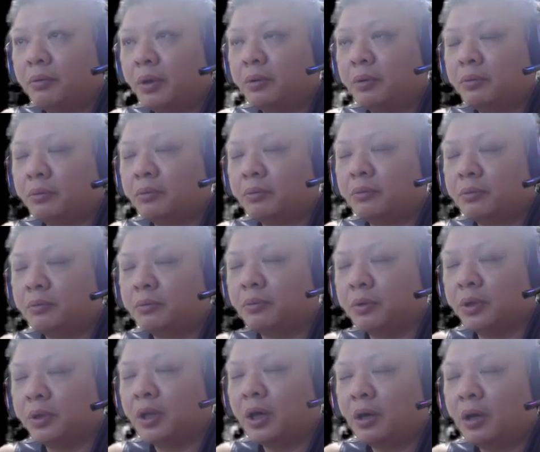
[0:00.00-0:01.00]
red
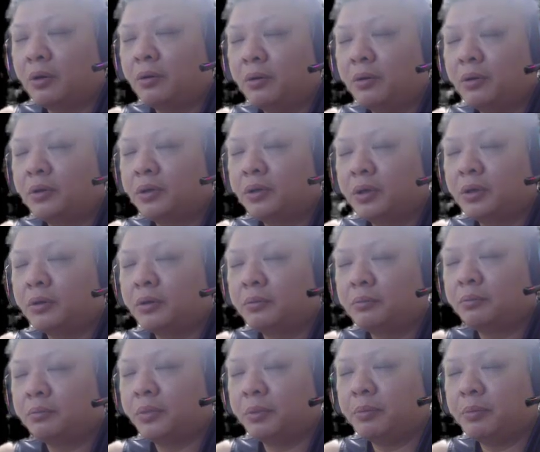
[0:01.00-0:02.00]
would now
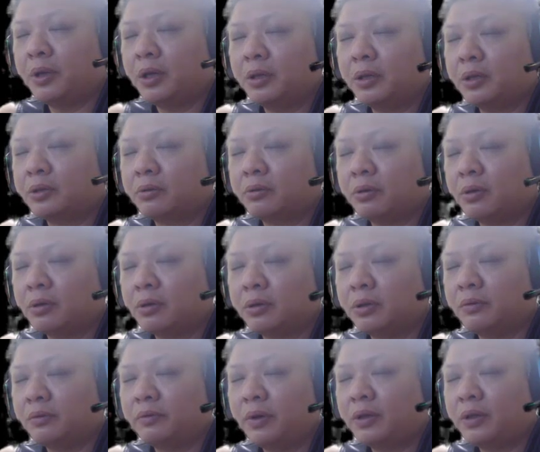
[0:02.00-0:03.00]
be playing the screen
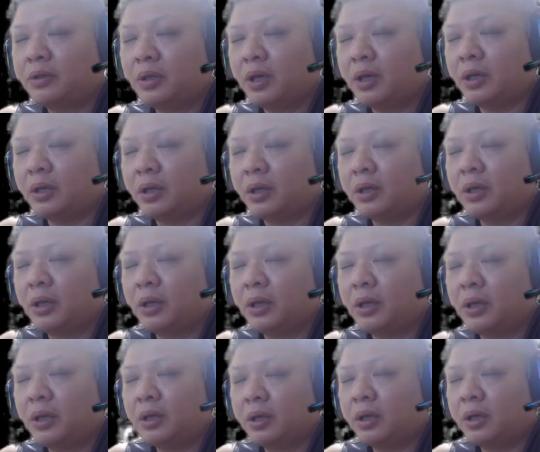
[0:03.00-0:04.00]
house defense, and
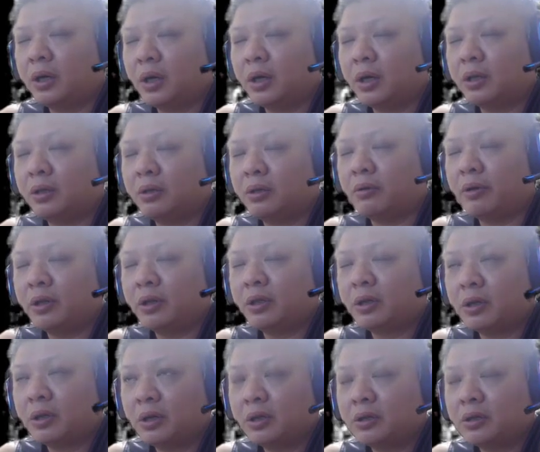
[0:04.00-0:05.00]

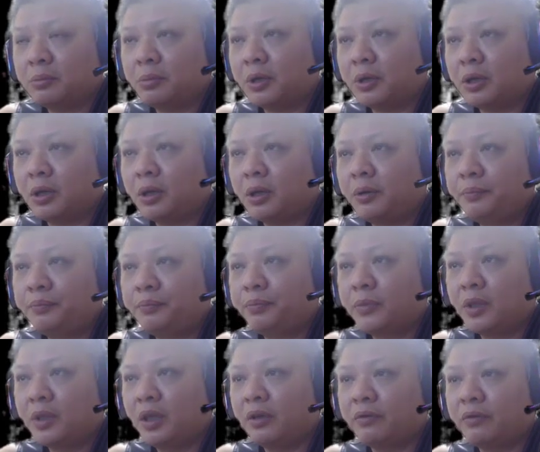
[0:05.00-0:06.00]
theoretically speaking,
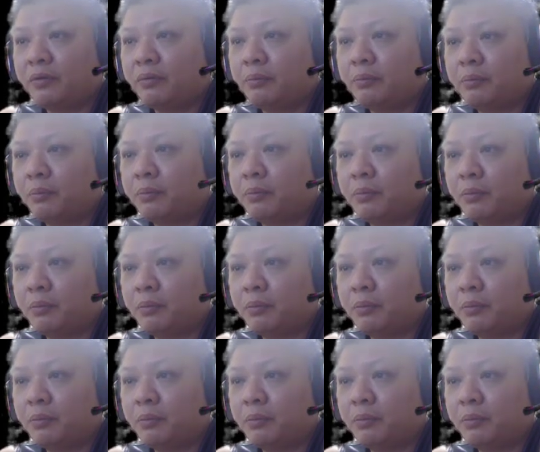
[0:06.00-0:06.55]
if